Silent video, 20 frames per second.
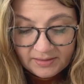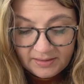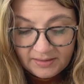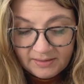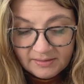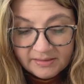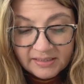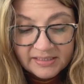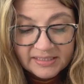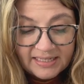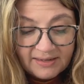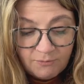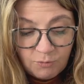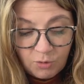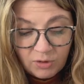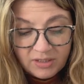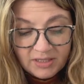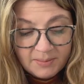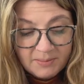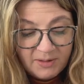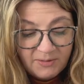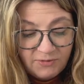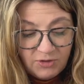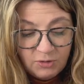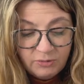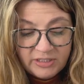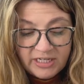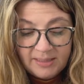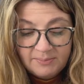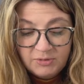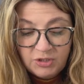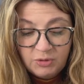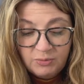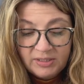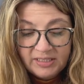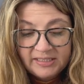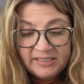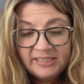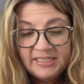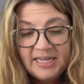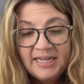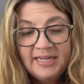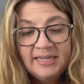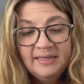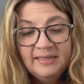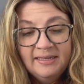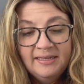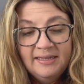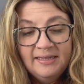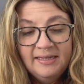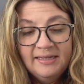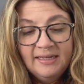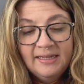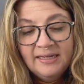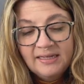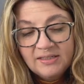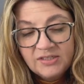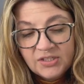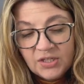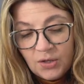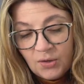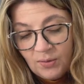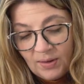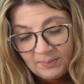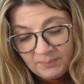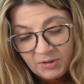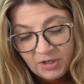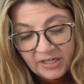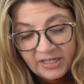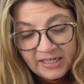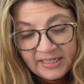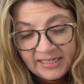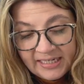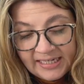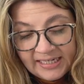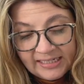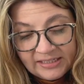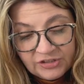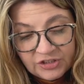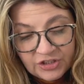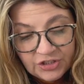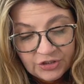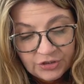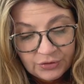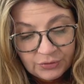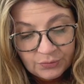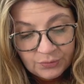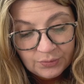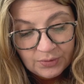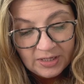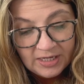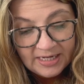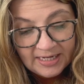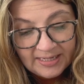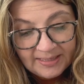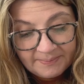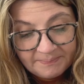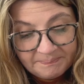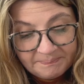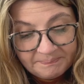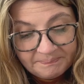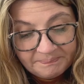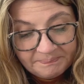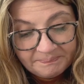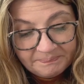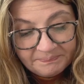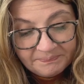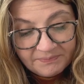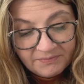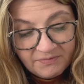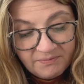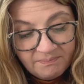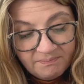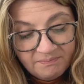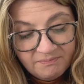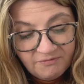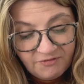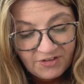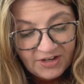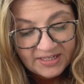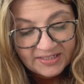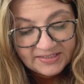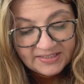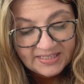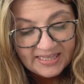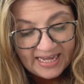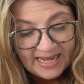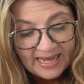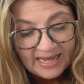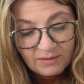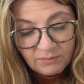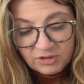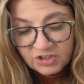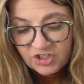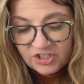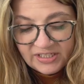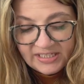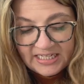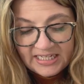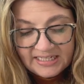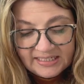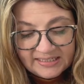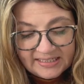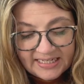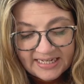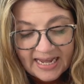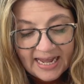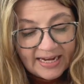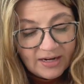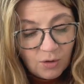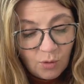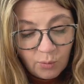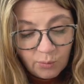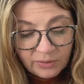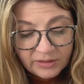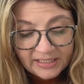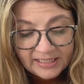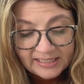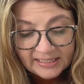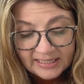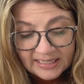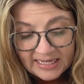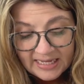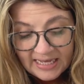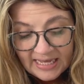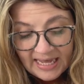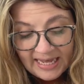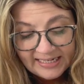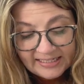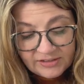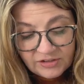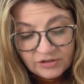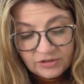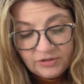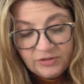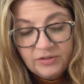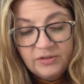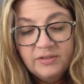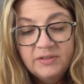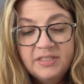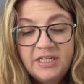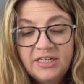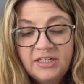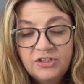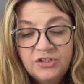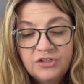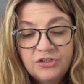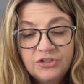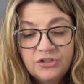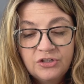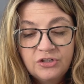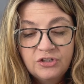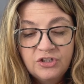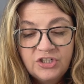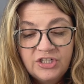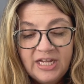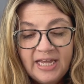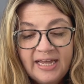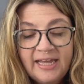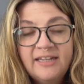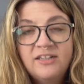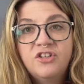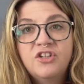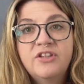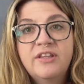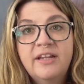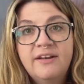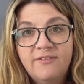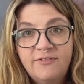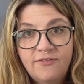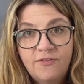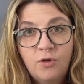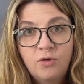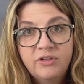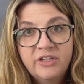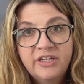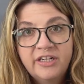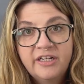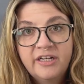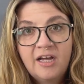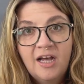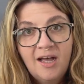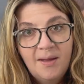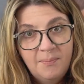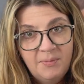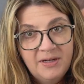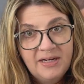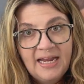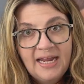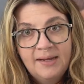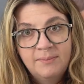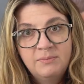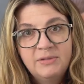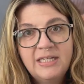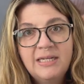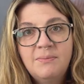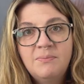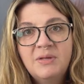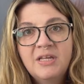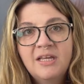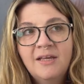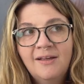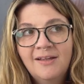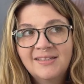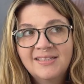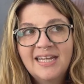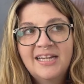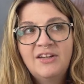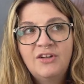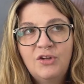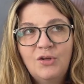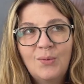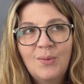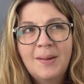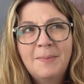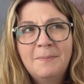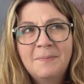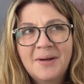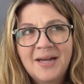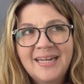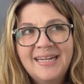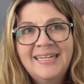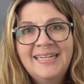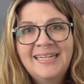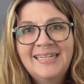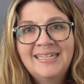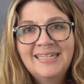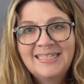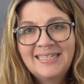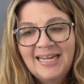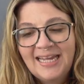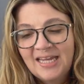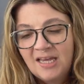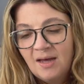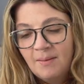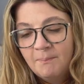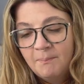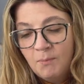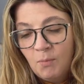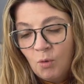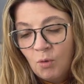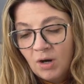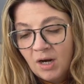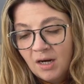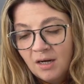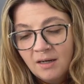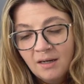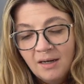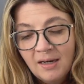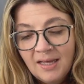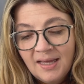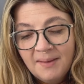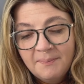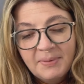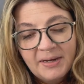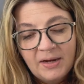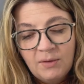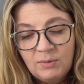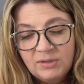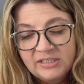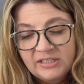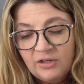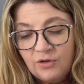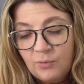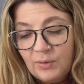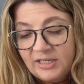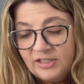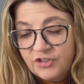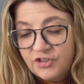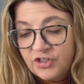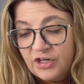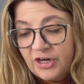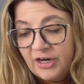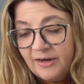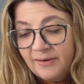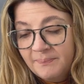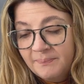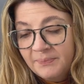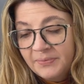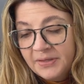since I've worn them a few times, you can see. So I'm gonna need to fix that, which is easy. I did a serged edge and then folded it up and hemmed it because I knew I might need to take up more, but I wasn't quite sure.